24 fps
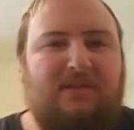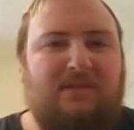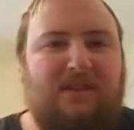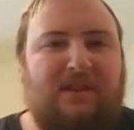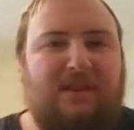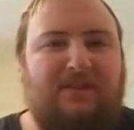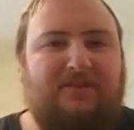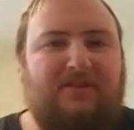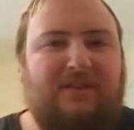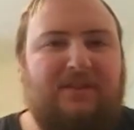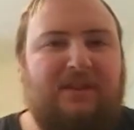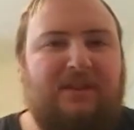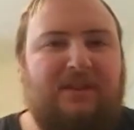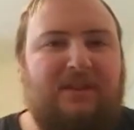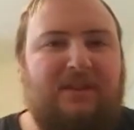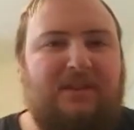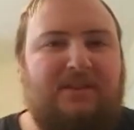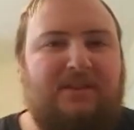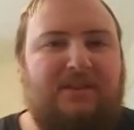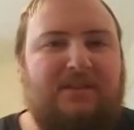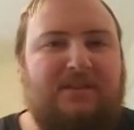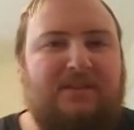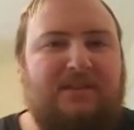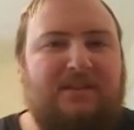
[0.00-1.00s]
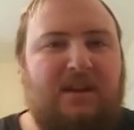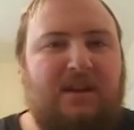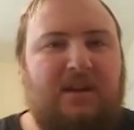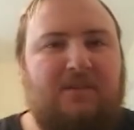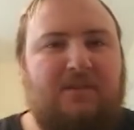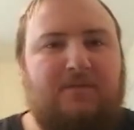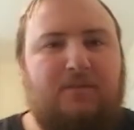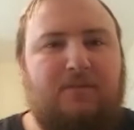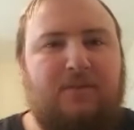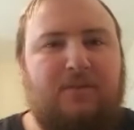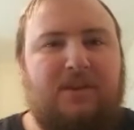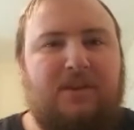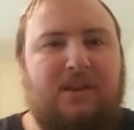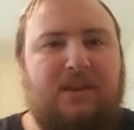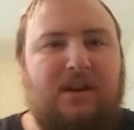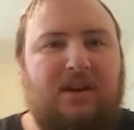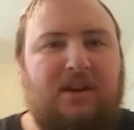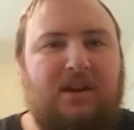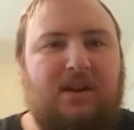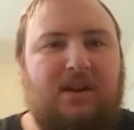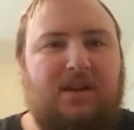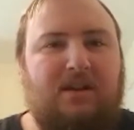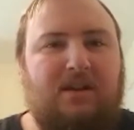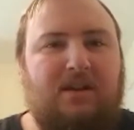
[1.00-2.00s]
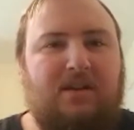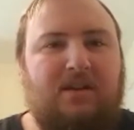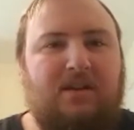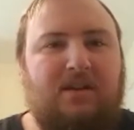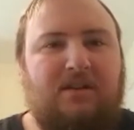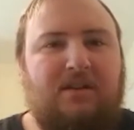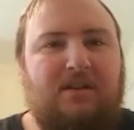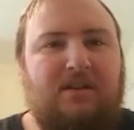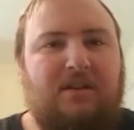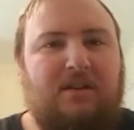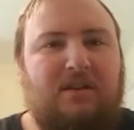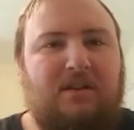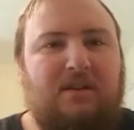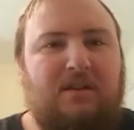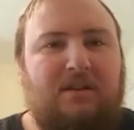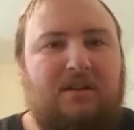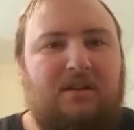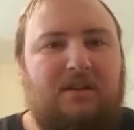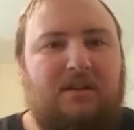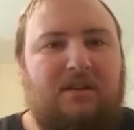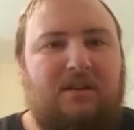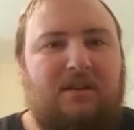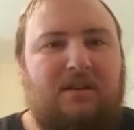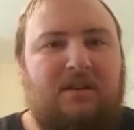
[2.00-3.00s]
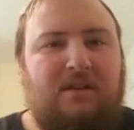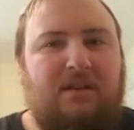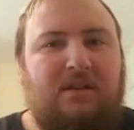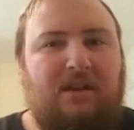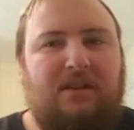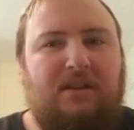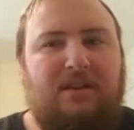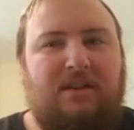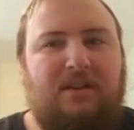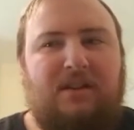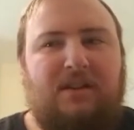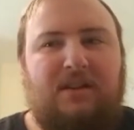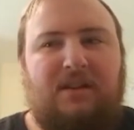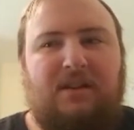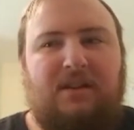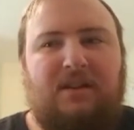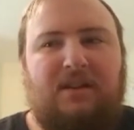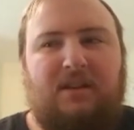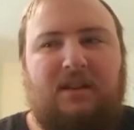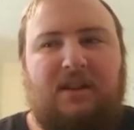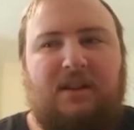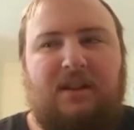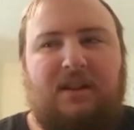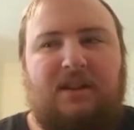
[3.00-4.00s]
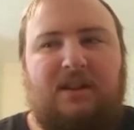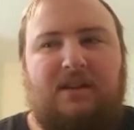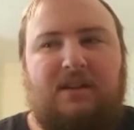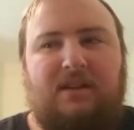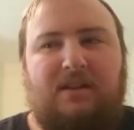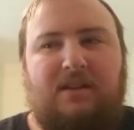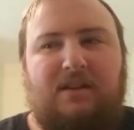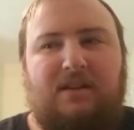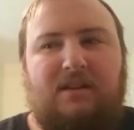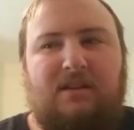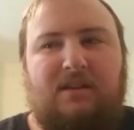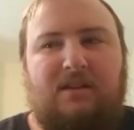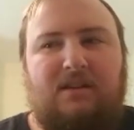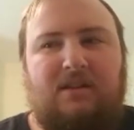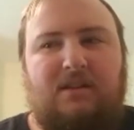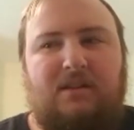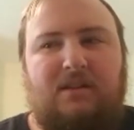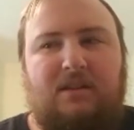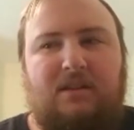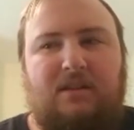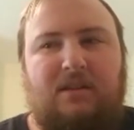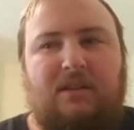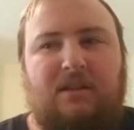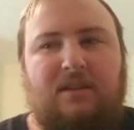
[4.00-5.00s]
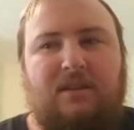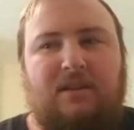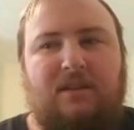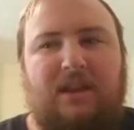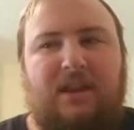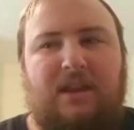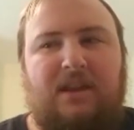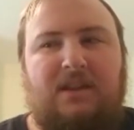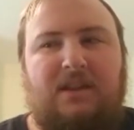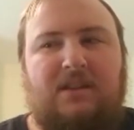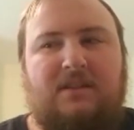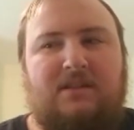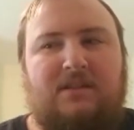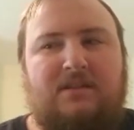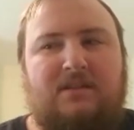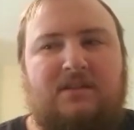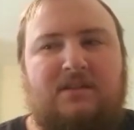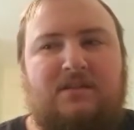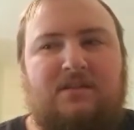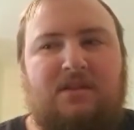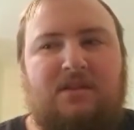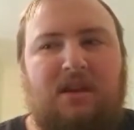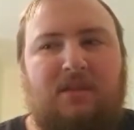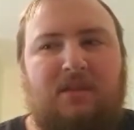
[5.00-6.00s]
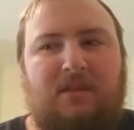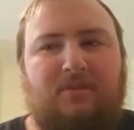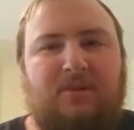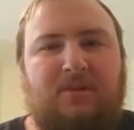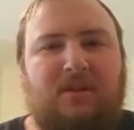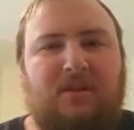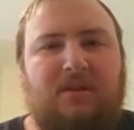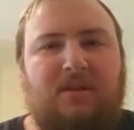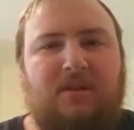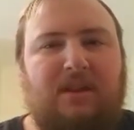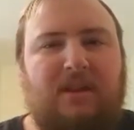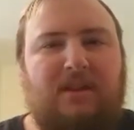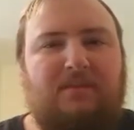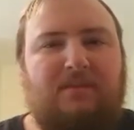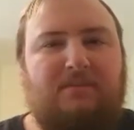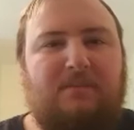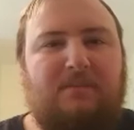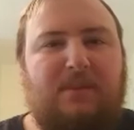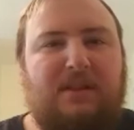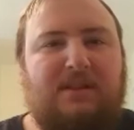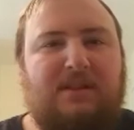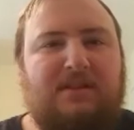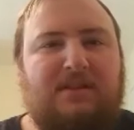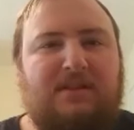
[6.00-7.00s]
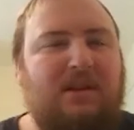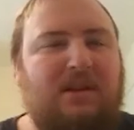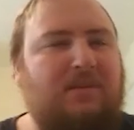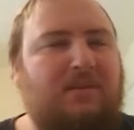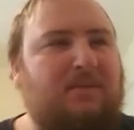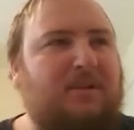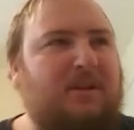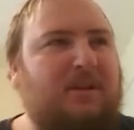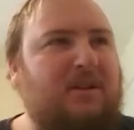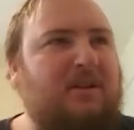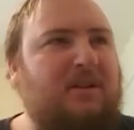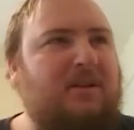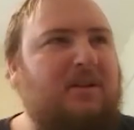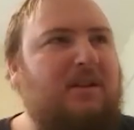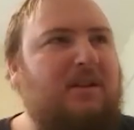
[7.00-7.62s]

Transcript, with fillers: lifted and stuff, we I think in the like late summer, like midsummer,